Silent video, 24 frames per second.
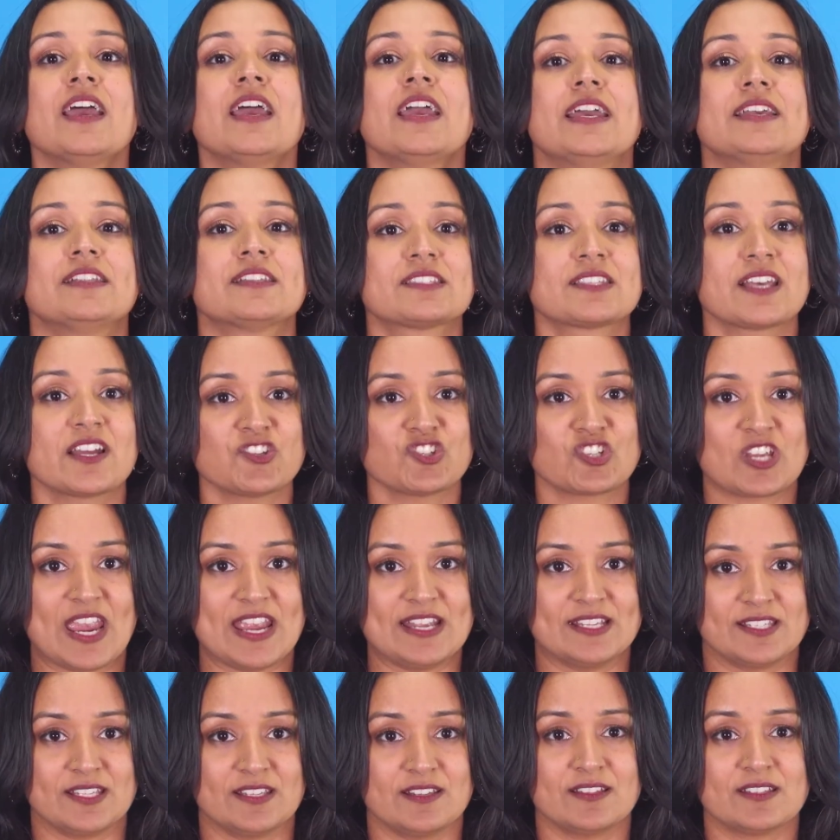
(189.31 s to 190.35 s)
In such
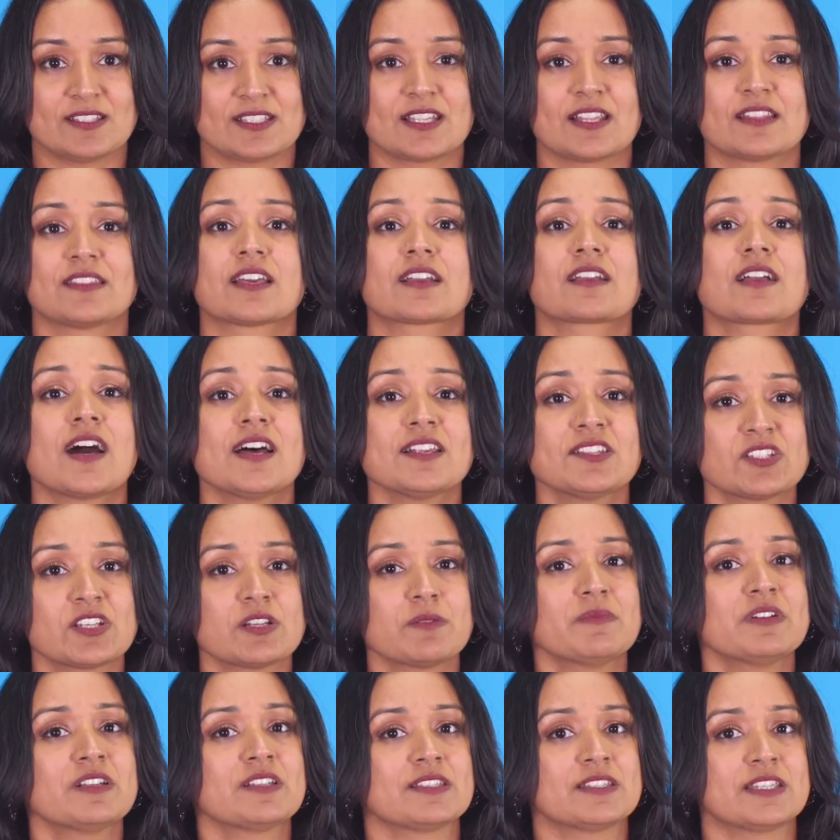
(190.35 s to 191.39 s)
cases, the
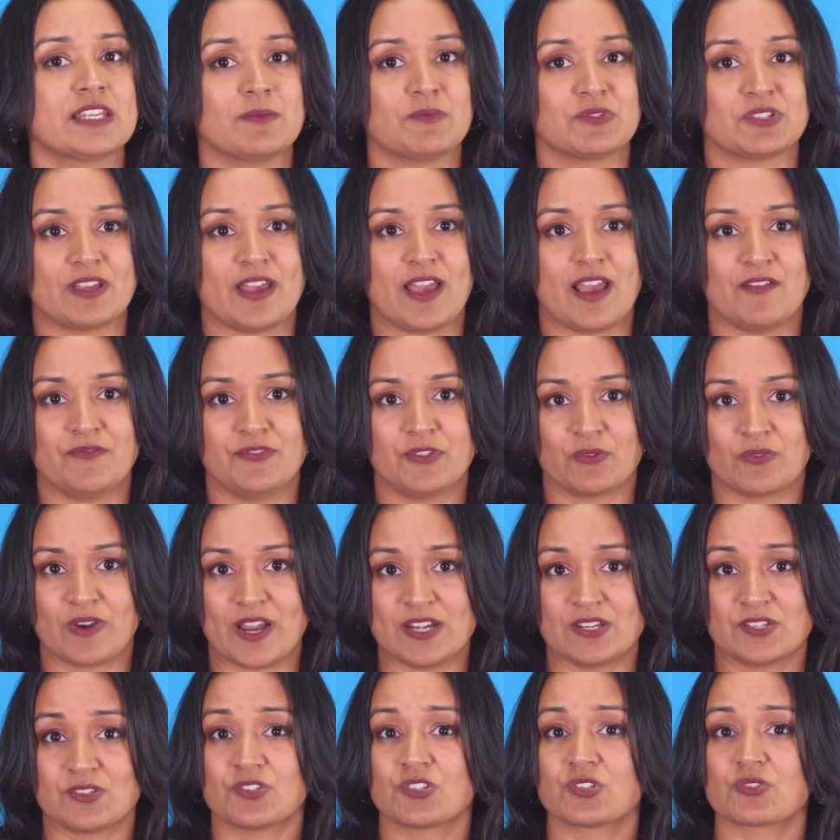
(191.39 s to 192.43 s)
customer is deemed to have the
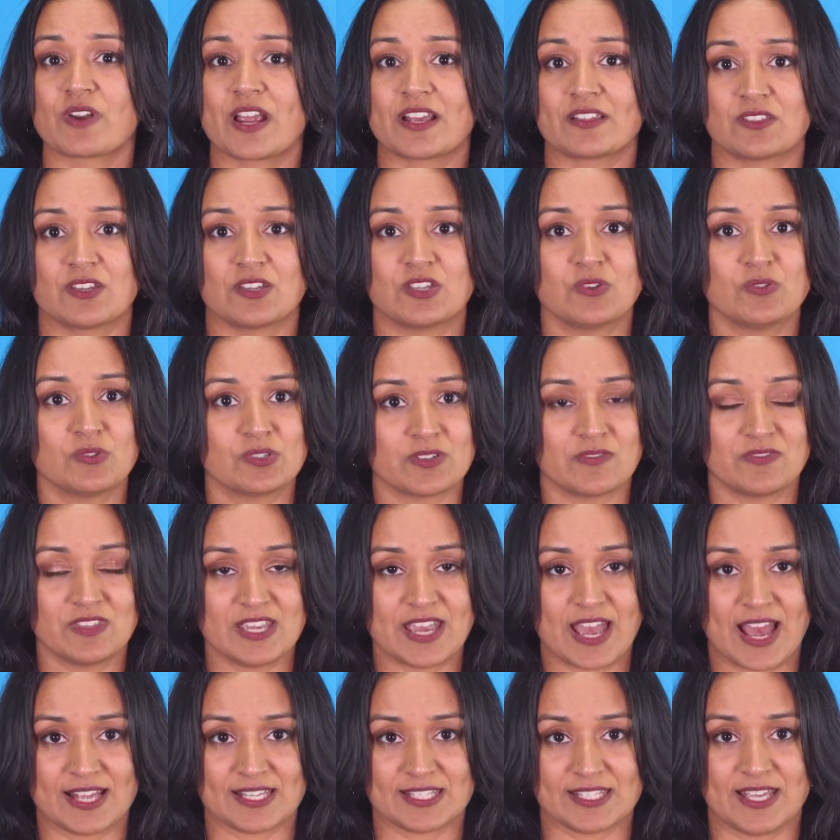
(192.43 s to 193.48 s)
right to direct the use of
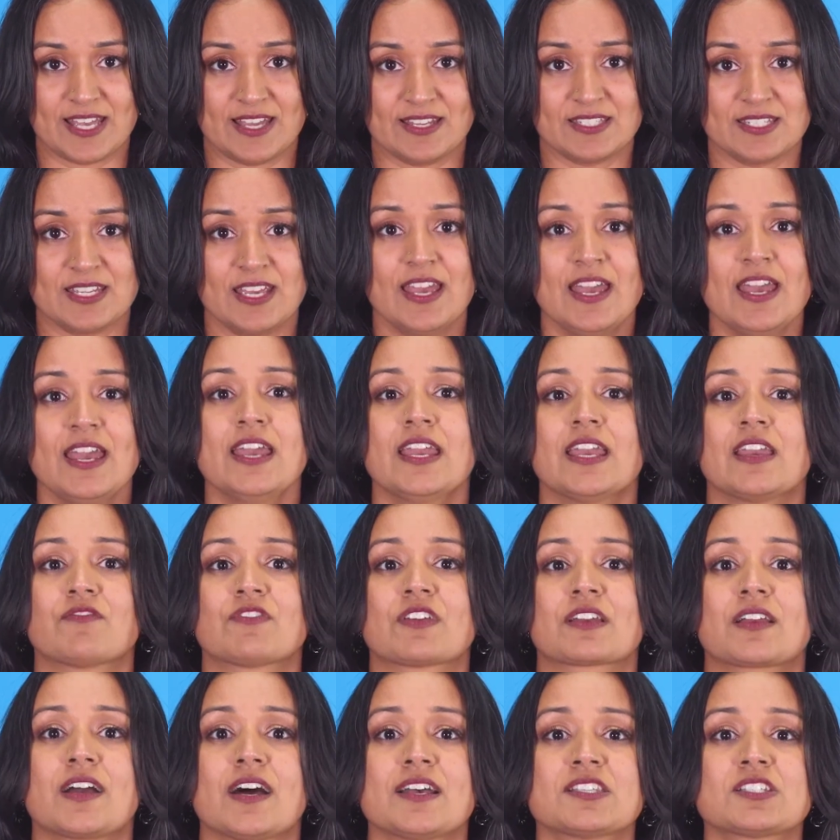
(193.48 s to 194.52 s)
the asset if
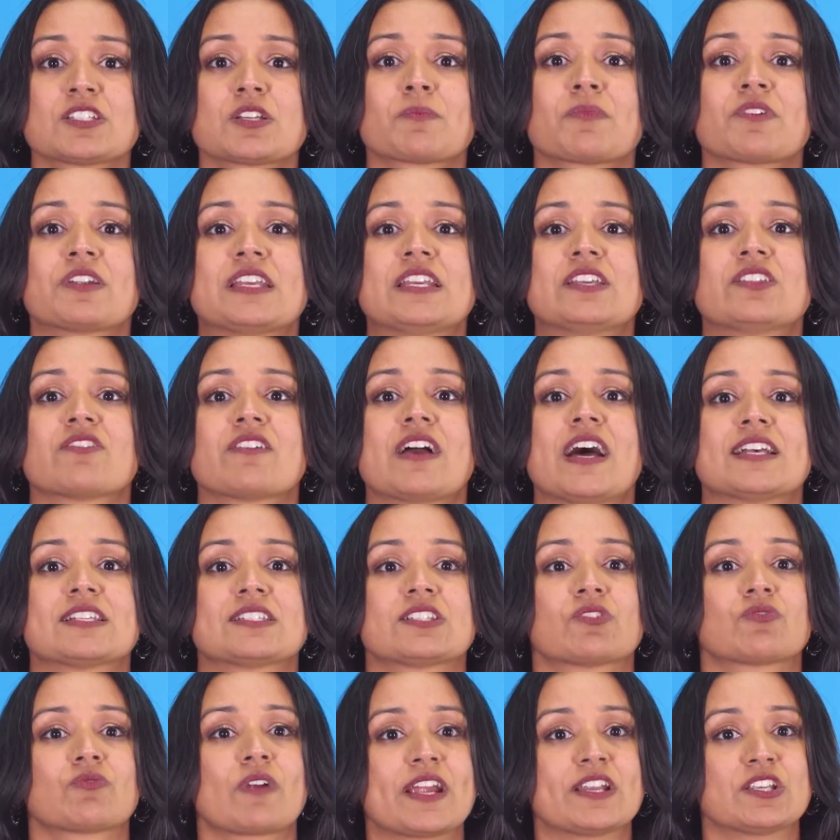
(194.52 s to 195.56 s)
the customer either has
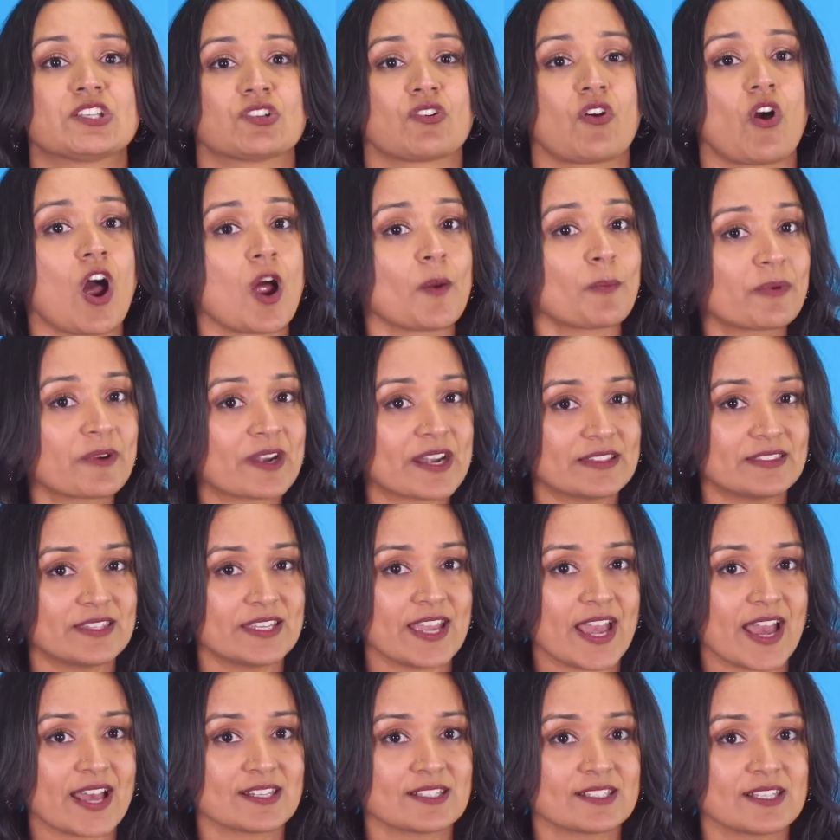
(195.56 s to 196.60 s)
the right to operate
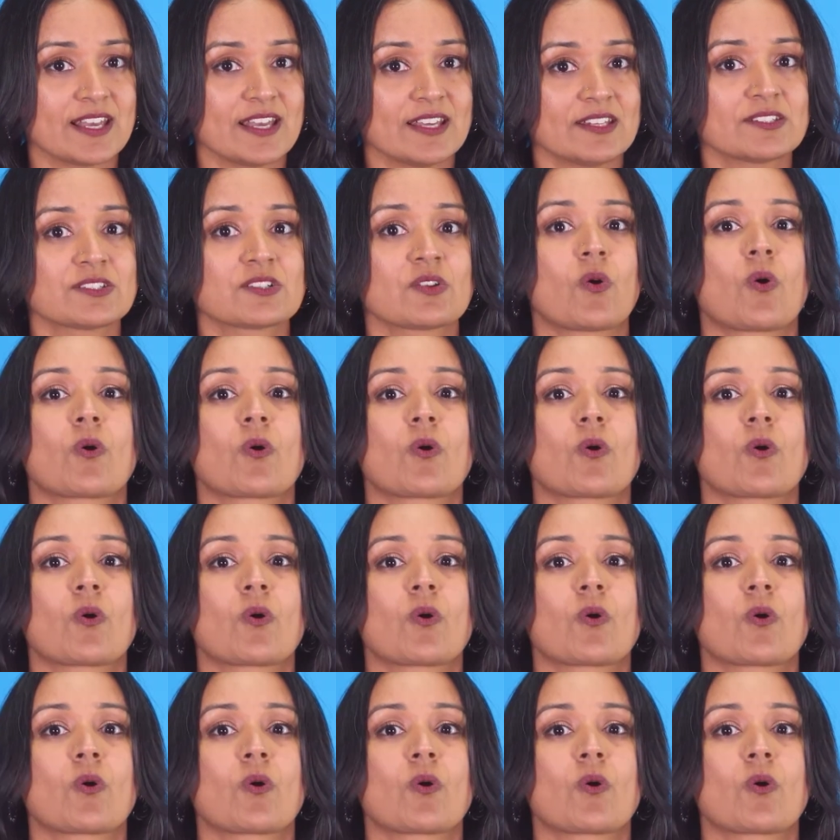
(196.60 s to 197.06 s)
the asset,